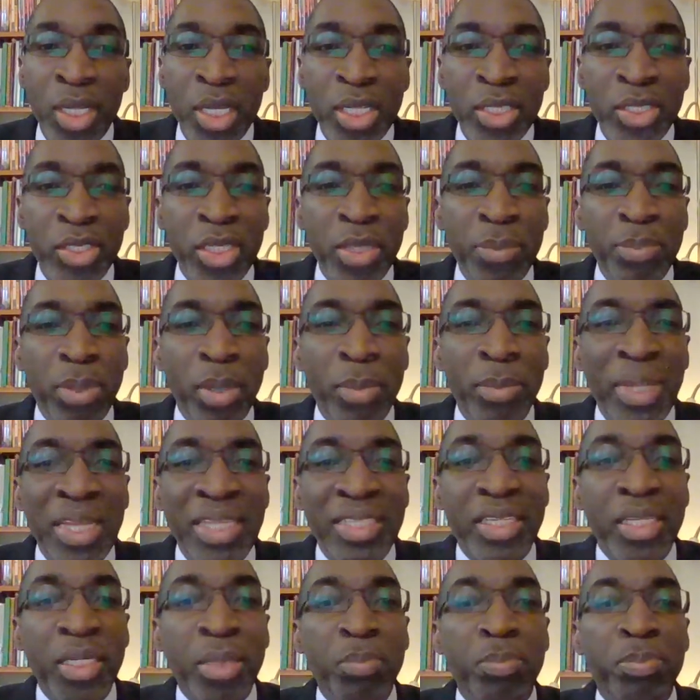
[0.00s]
to
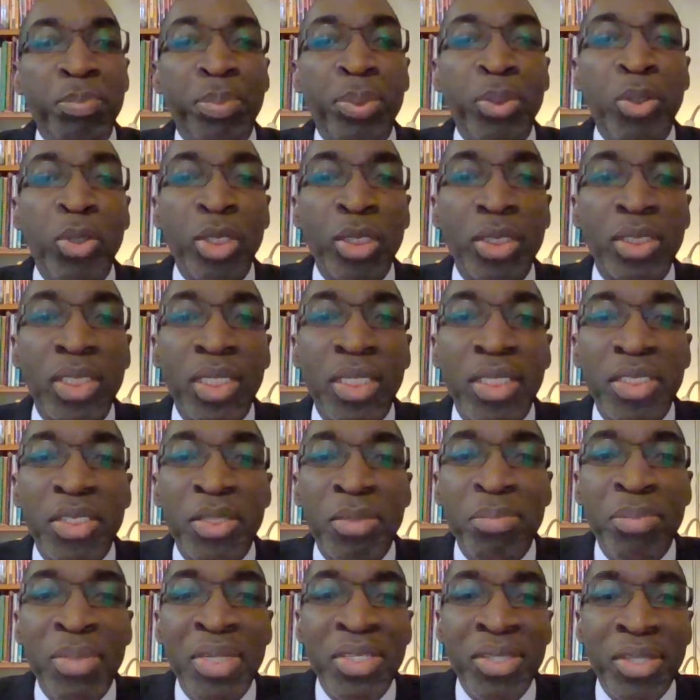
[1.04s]
implement an important
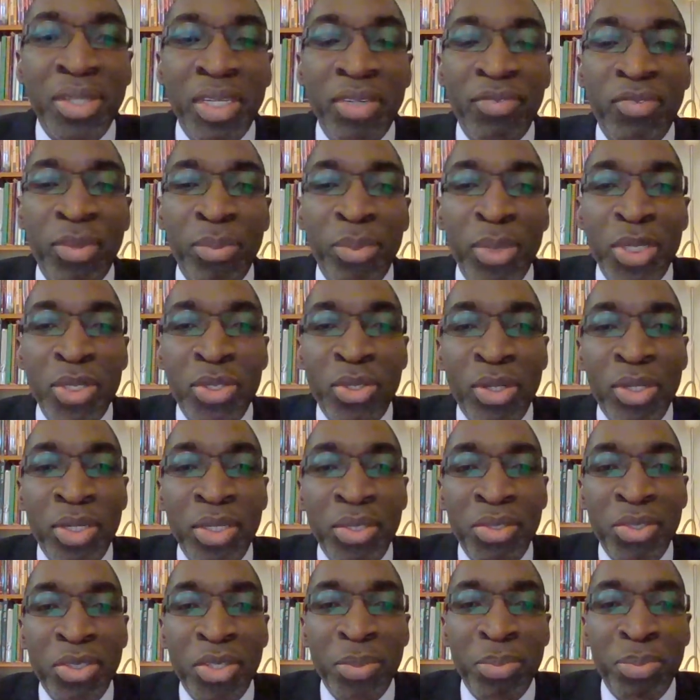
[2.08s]
media and information
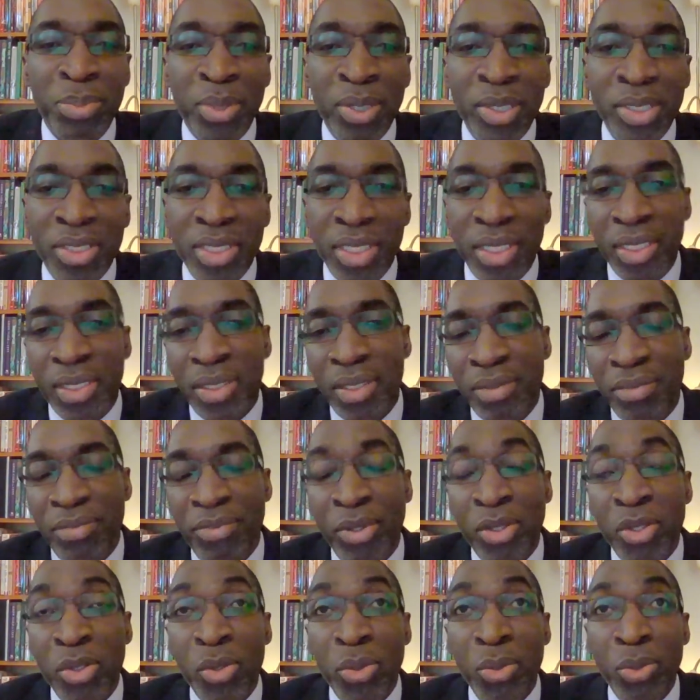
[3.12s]
literacy project
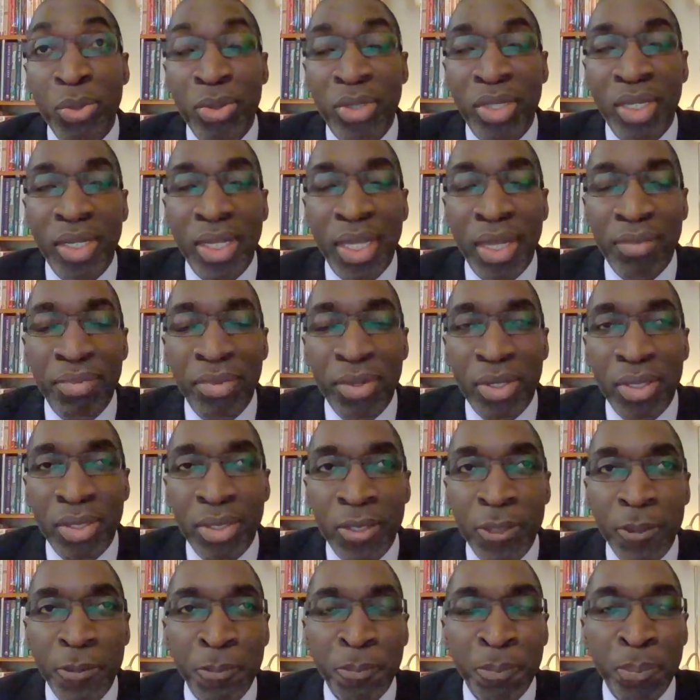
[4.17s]
for youth in
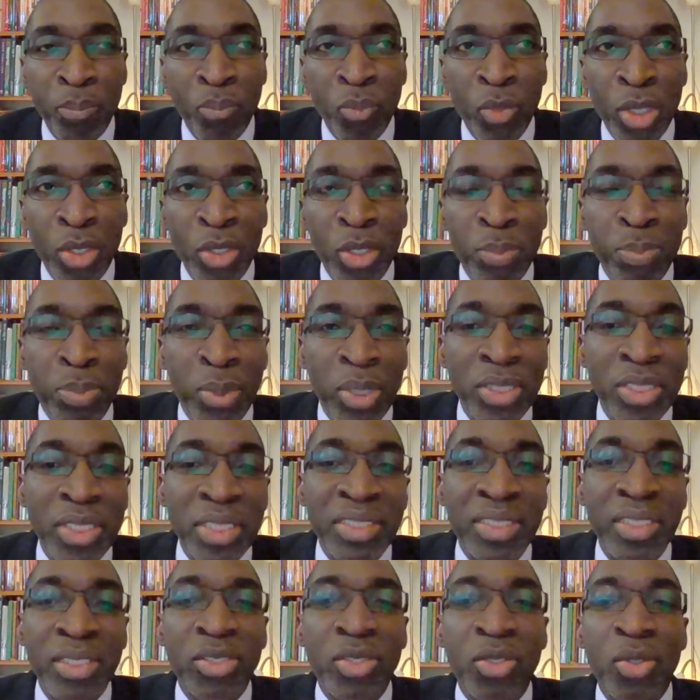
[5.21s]
Africa. The
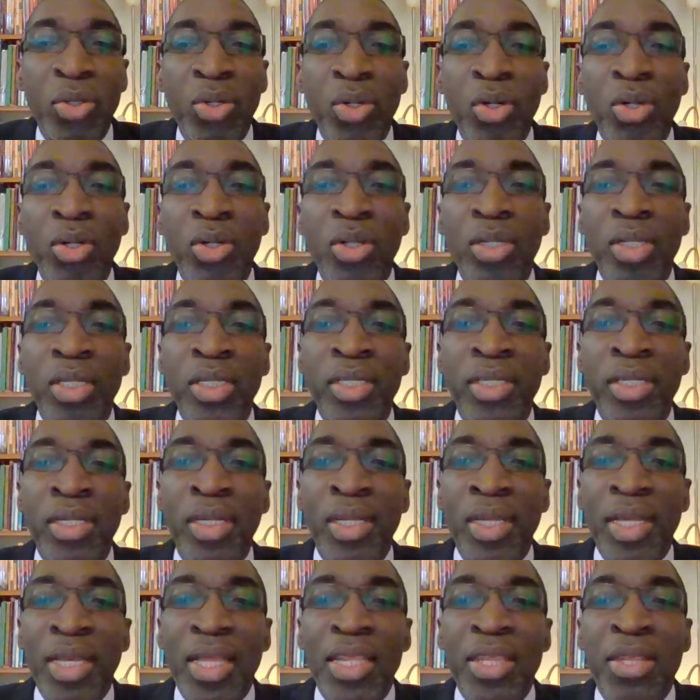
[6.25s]
project is called
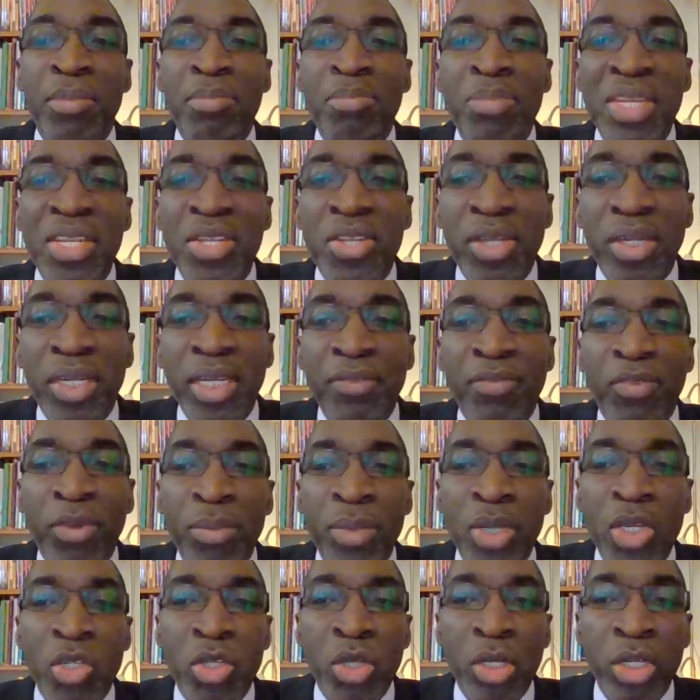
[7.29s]
the Media and
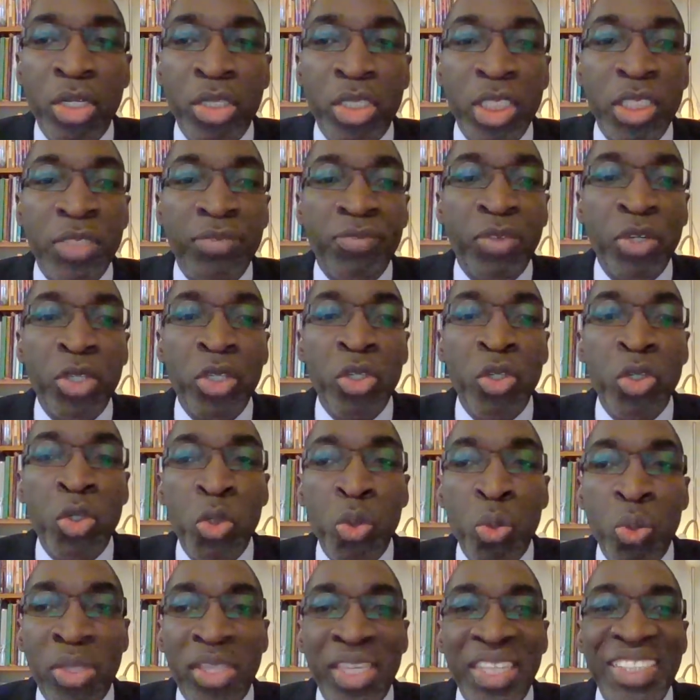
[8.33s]
Information Literacy for
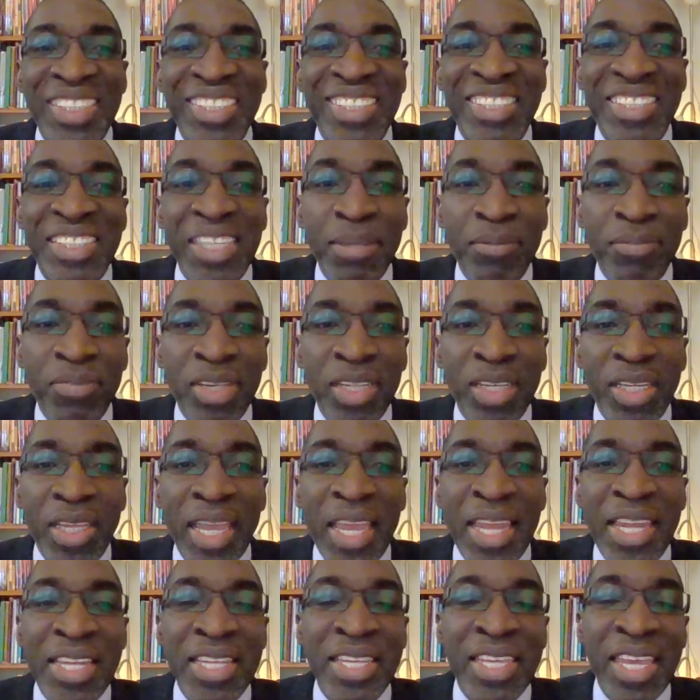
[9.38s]
Youth Civic
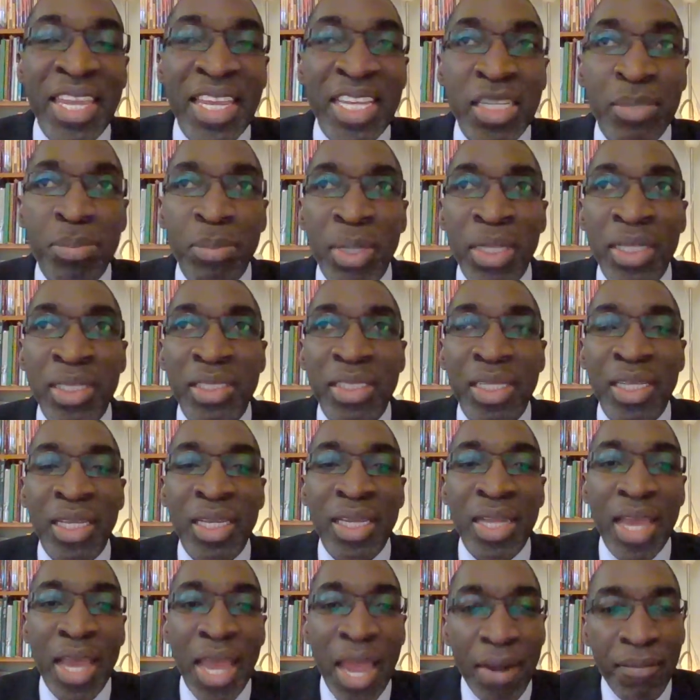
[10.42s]
Engagement
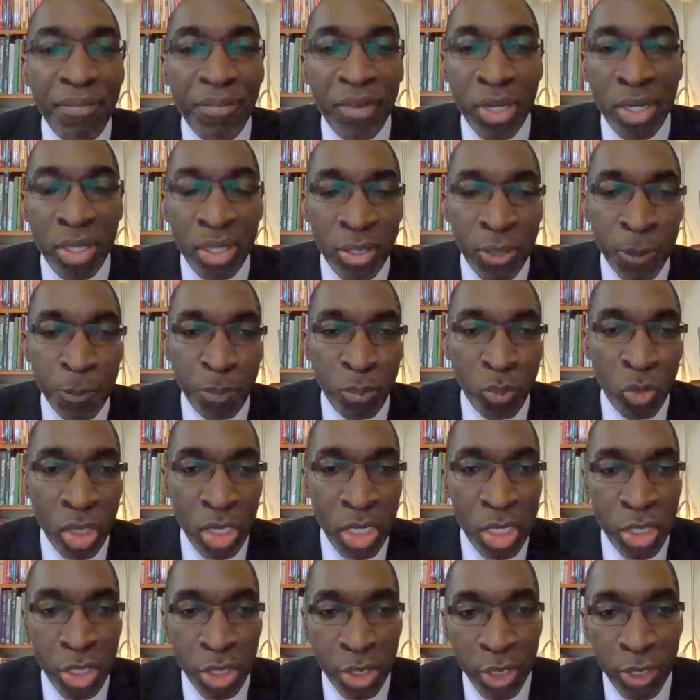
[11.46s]
in Africa
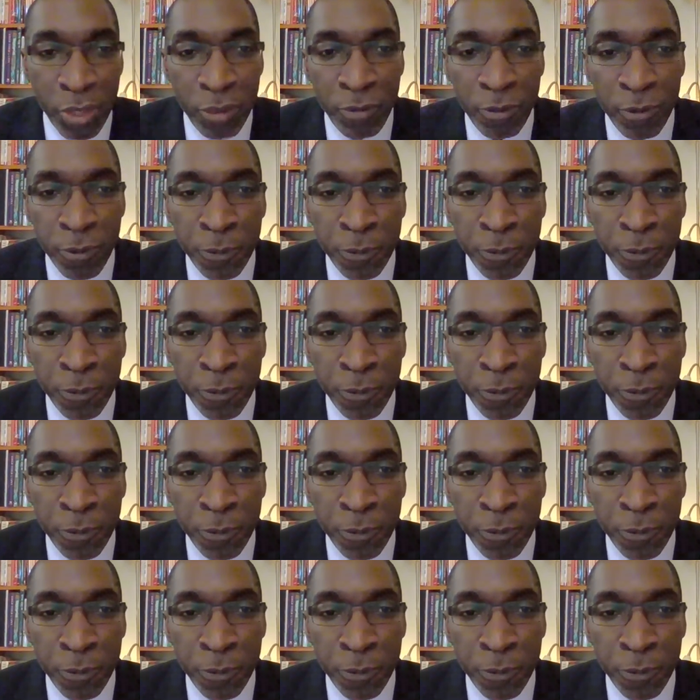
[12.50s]
Initiative.